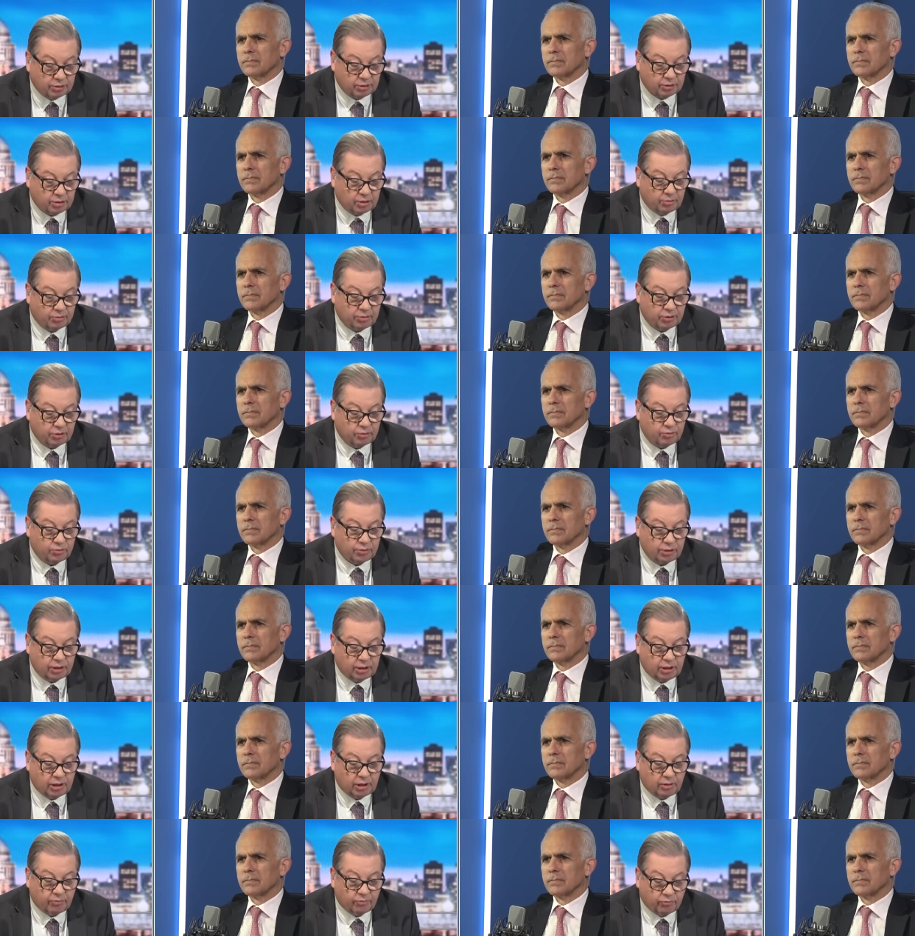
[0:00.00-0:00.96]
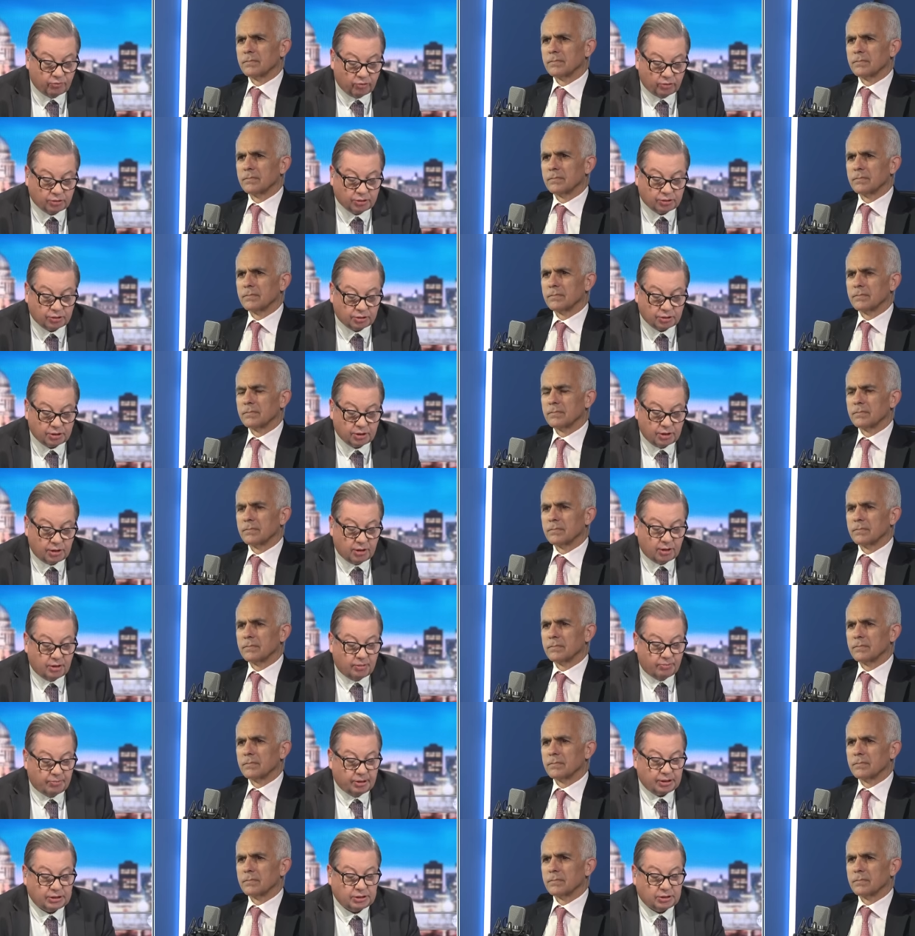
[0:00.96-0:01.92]
Speaker 1: There's a company called E.M. Rogers,
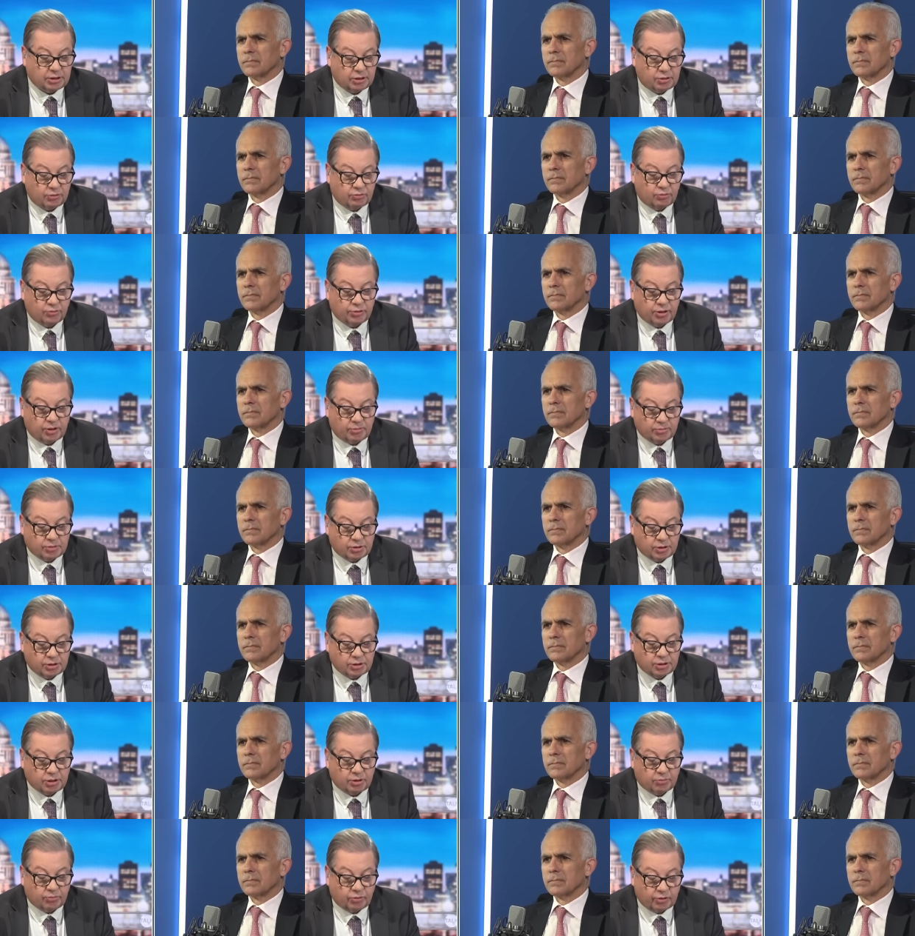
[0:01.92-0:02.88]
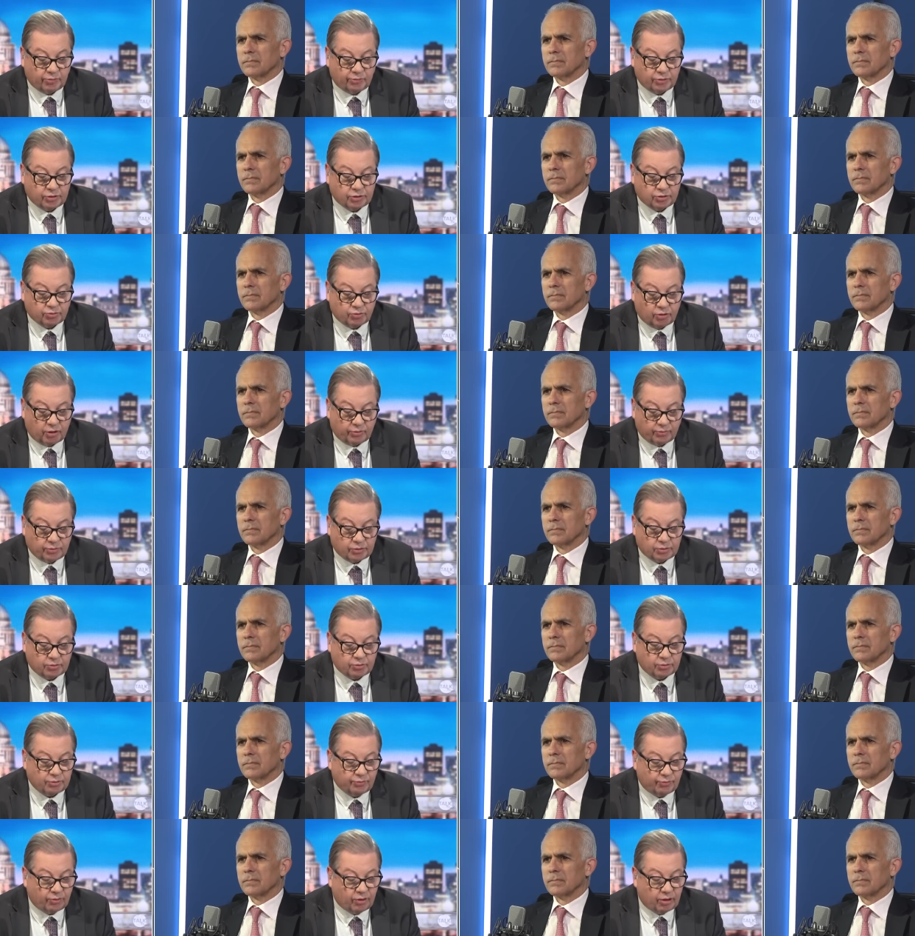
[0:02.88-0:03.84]
based in Northampton, said one of its
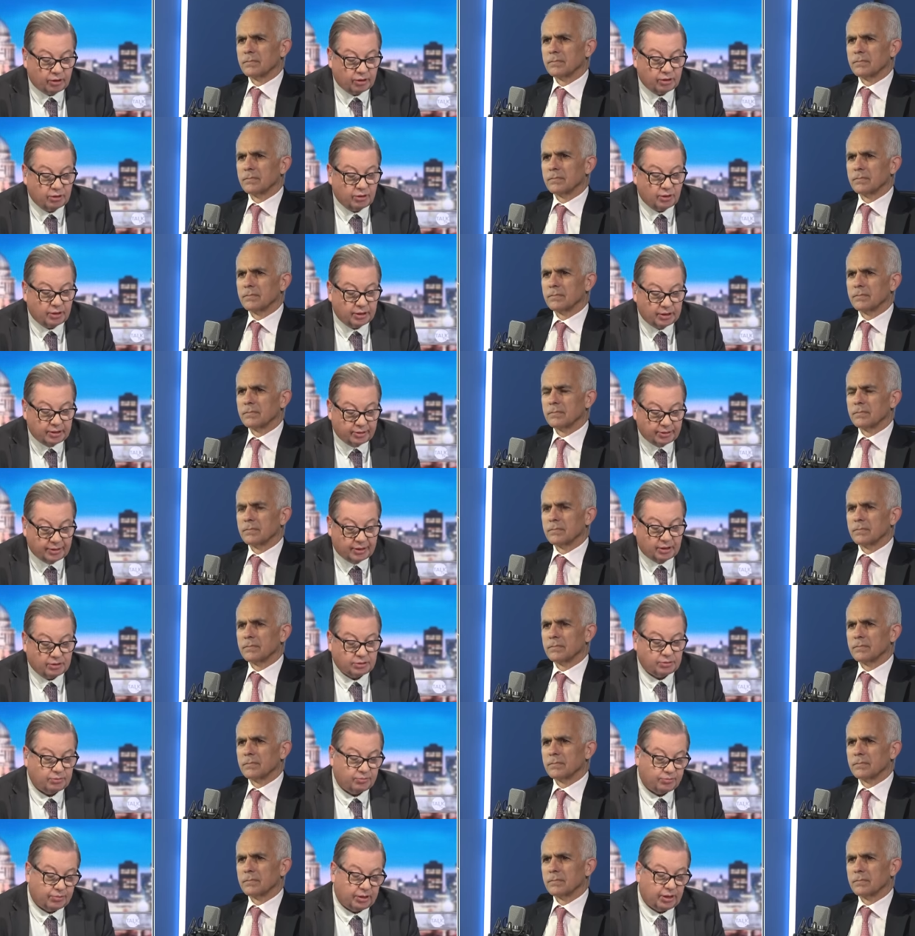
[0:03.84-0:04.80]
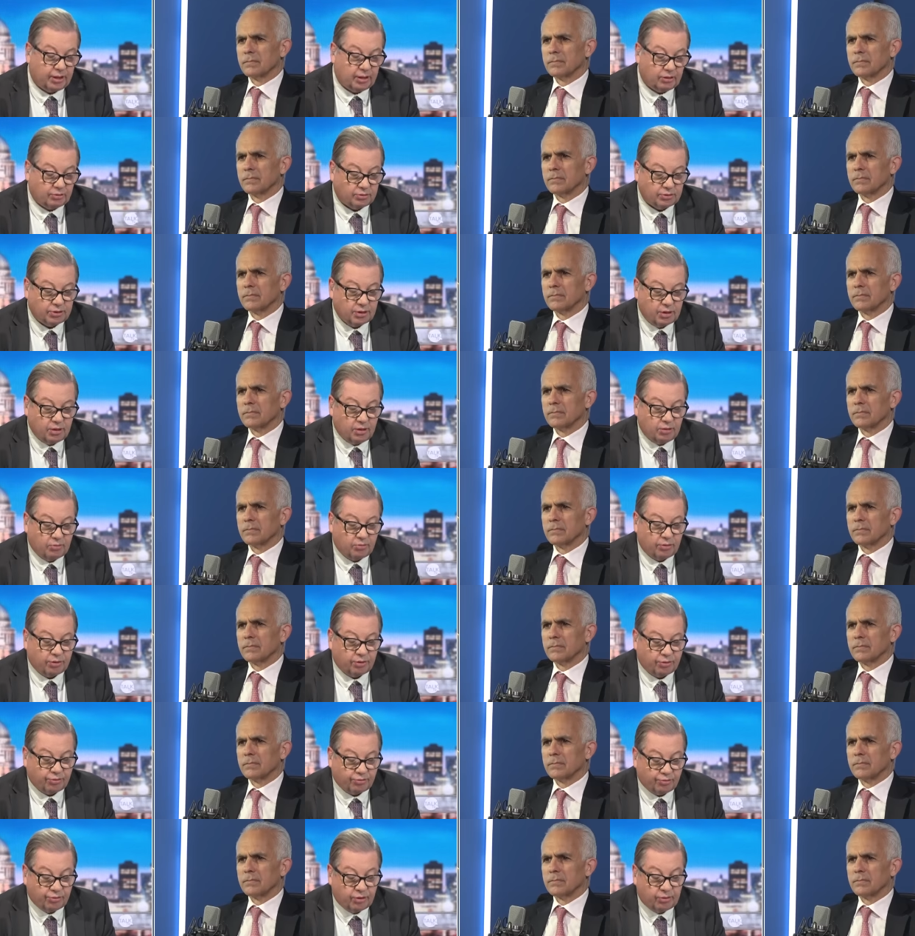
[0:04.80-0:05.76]
drivers was fined £9,000
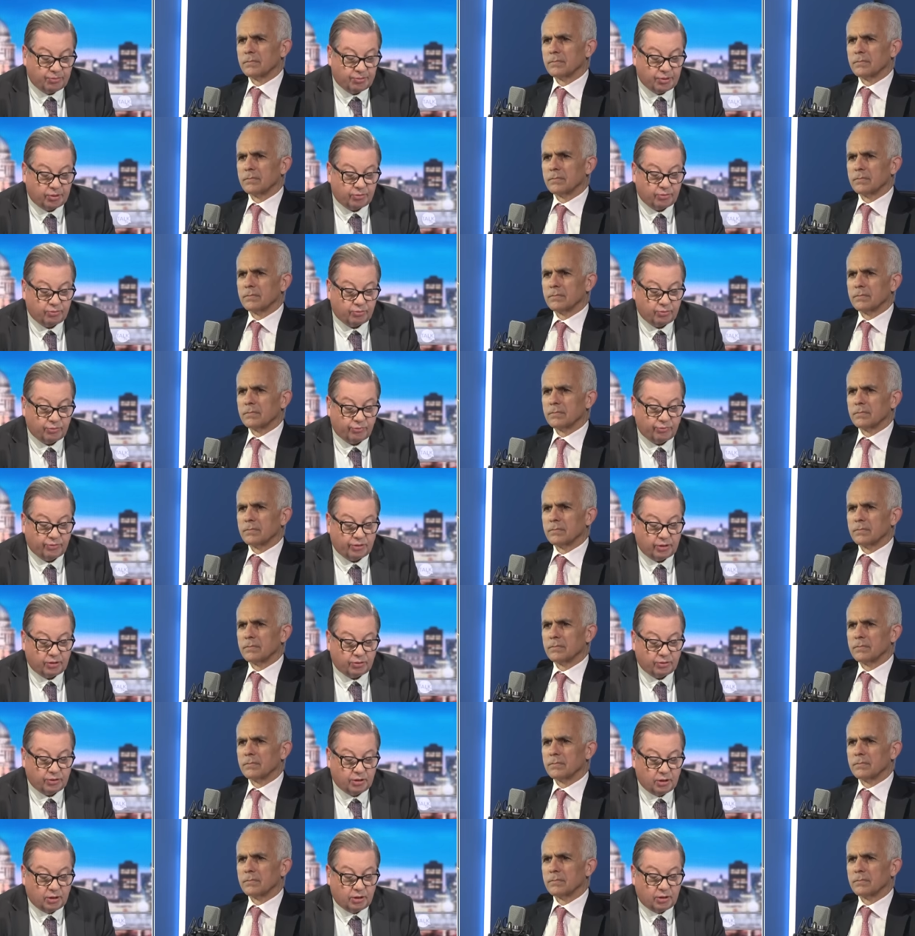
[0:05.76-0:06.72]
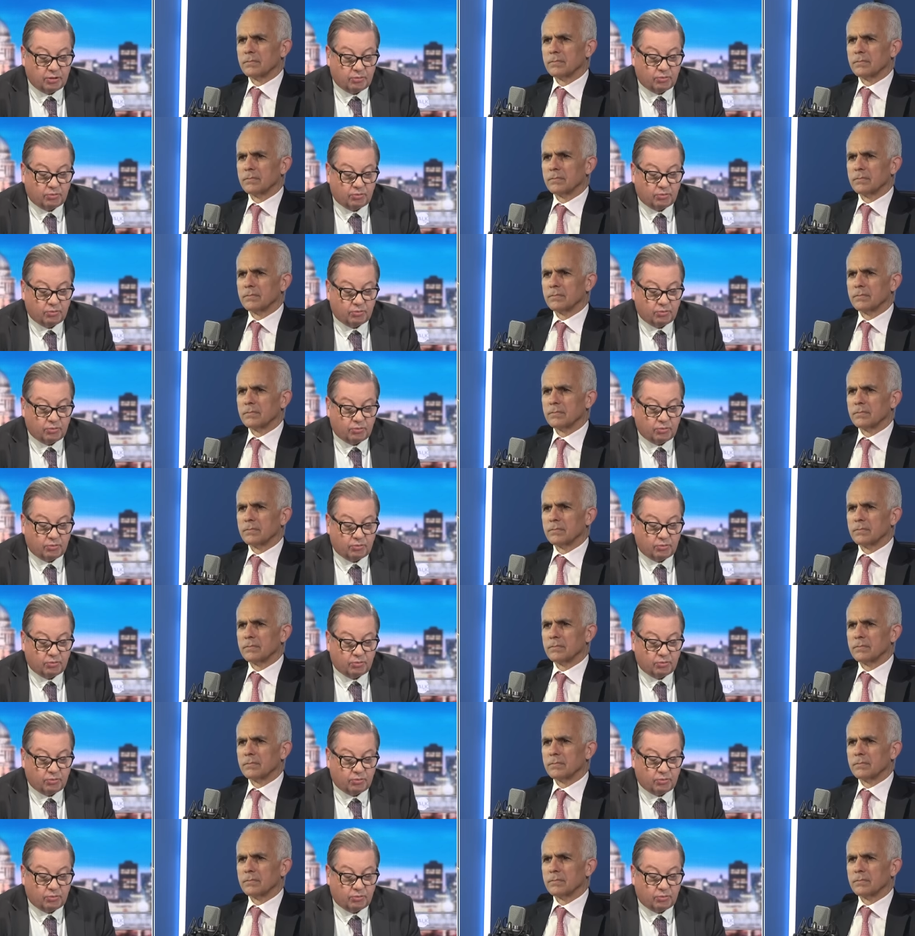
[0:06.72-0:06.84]
when three people were found